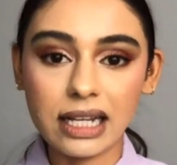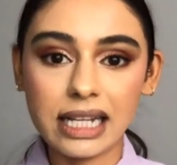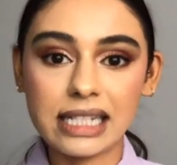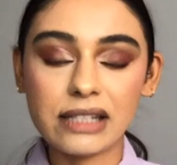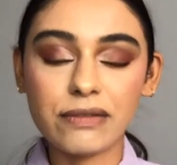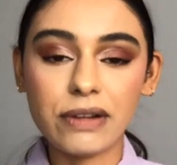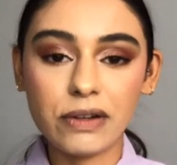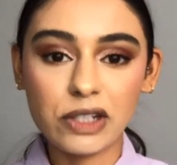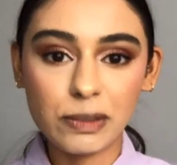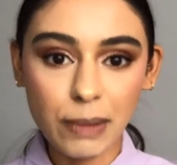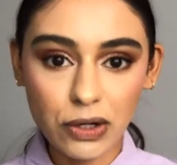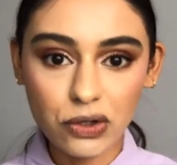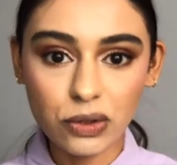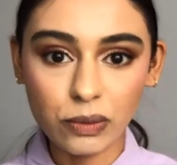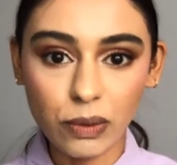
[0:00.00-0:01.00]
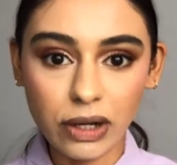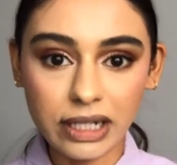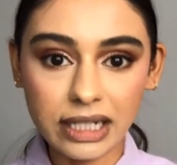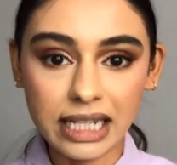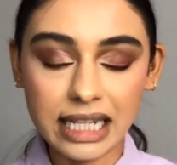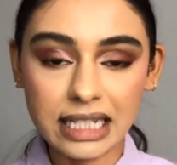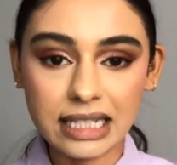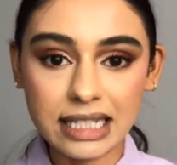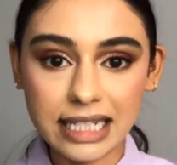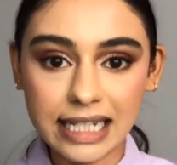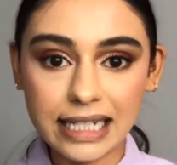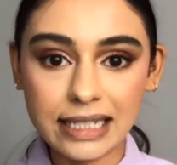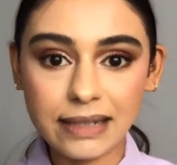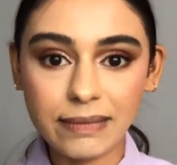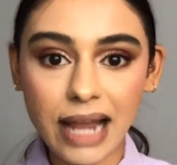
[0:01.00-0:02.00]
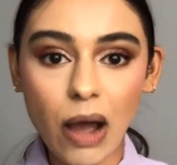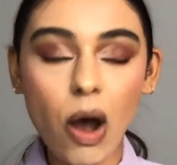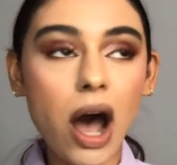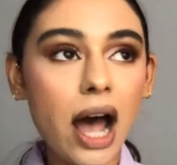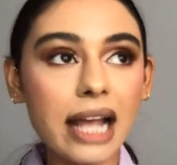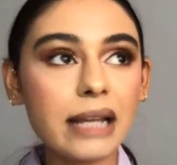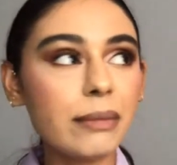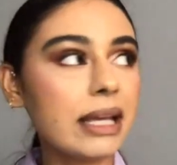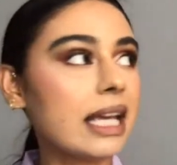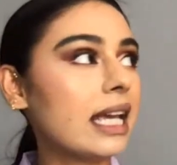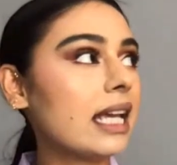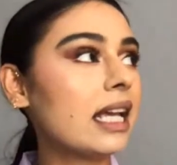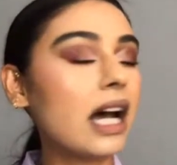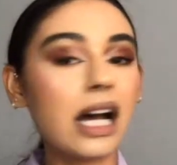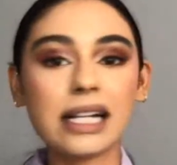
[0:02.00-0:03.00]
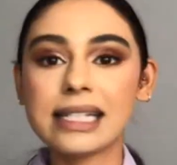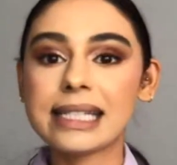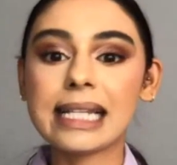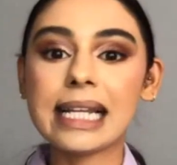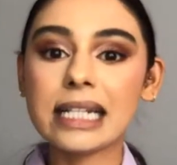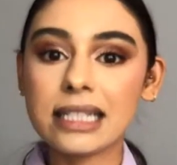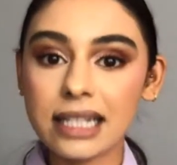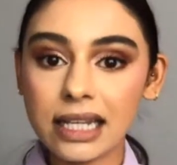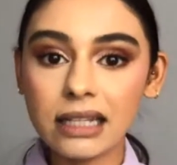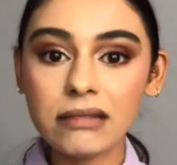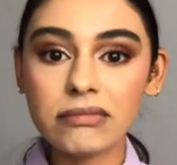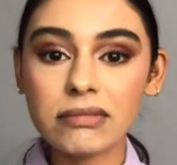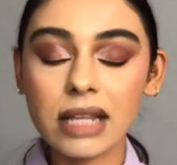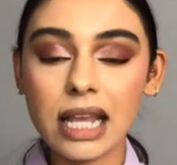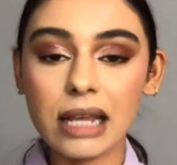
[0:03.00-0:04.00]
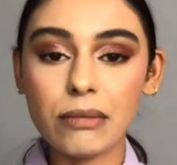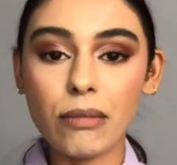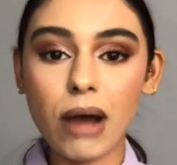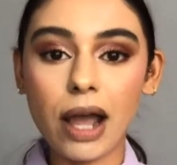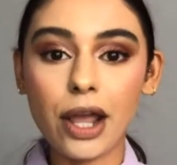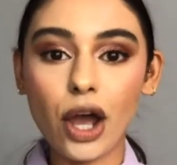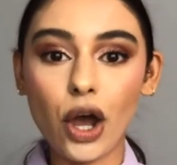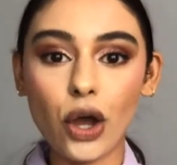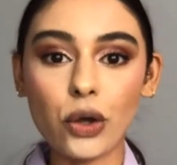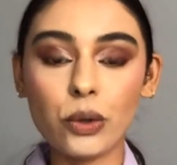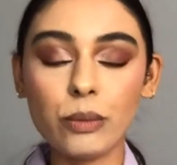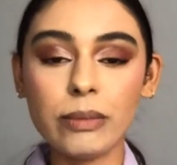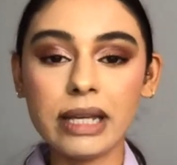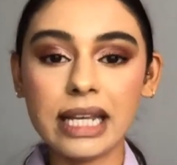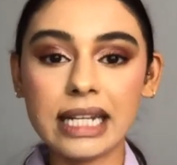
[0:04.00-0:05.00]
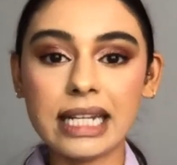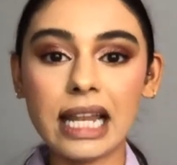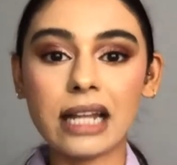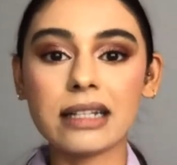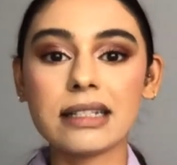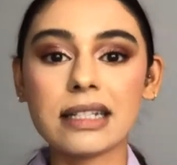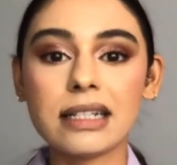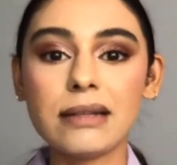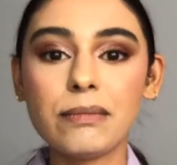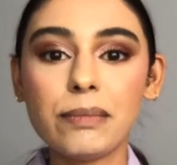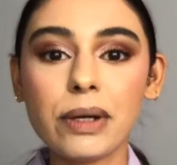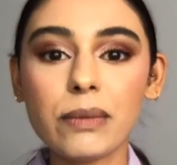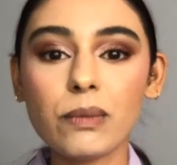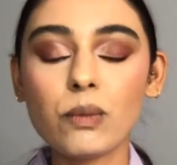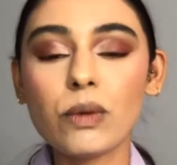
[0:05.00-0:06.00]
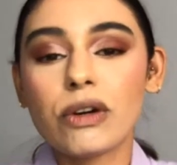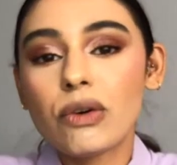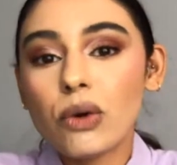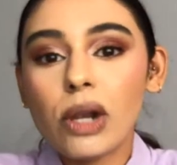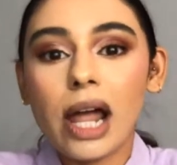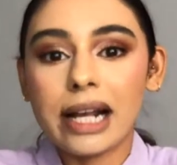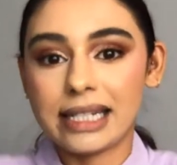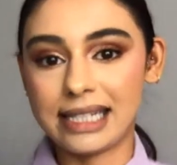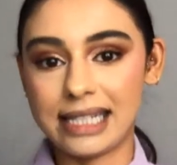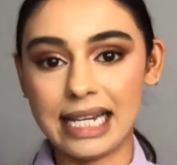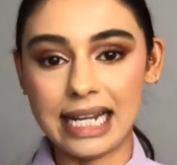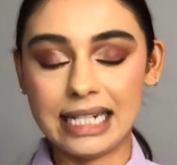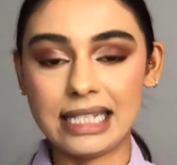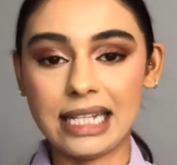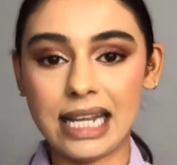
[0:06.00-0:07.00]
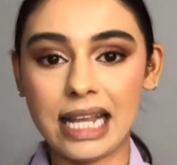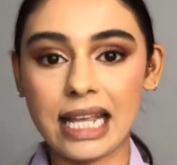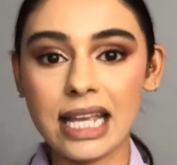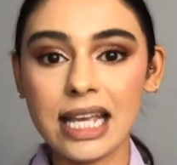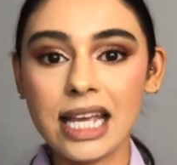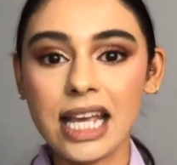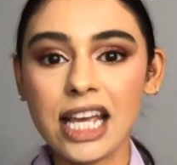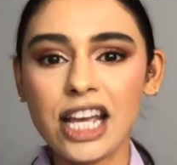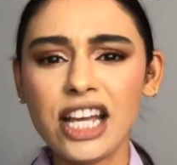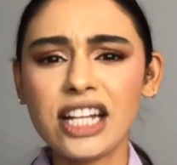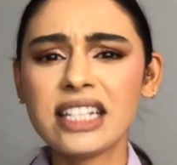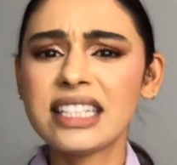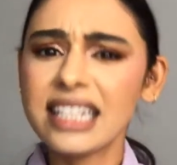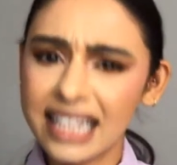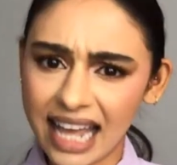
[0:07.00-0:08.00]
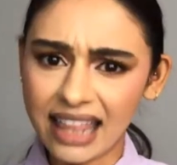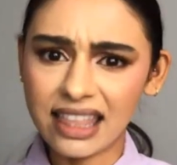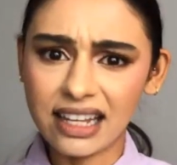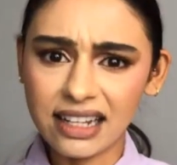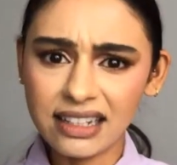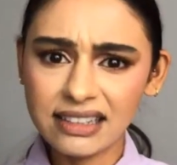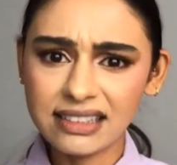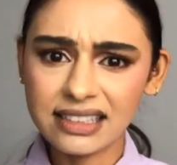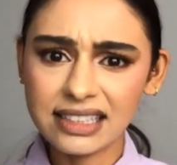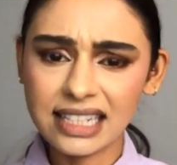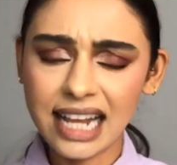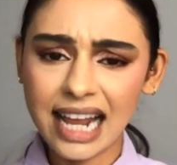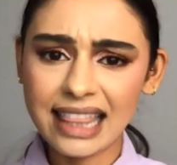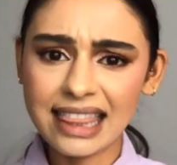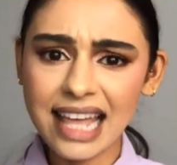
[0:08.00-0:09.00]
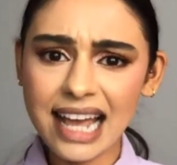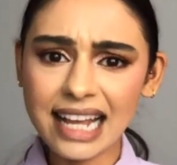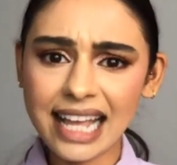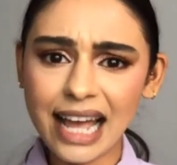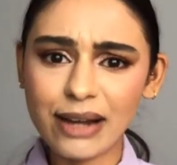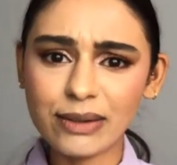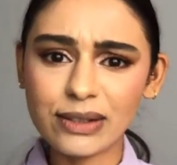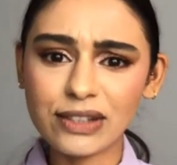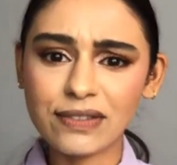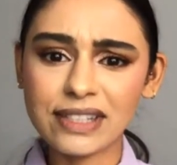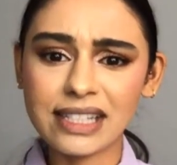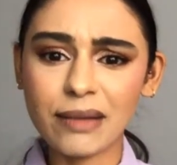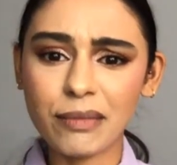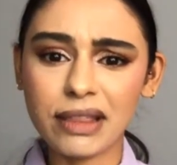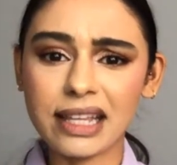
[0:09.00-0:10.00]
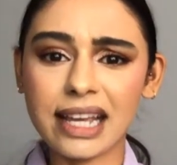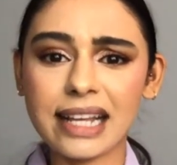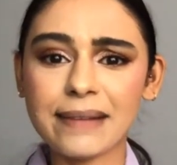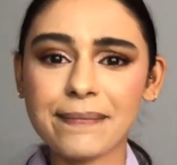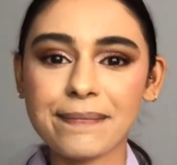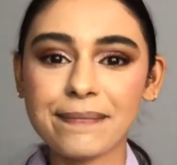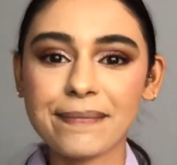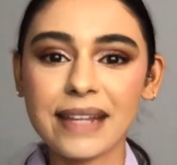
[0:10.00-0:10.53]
is a very special one indeed. Now, I am here isolating in my home in London, but we're all isolating together, and that counts for something.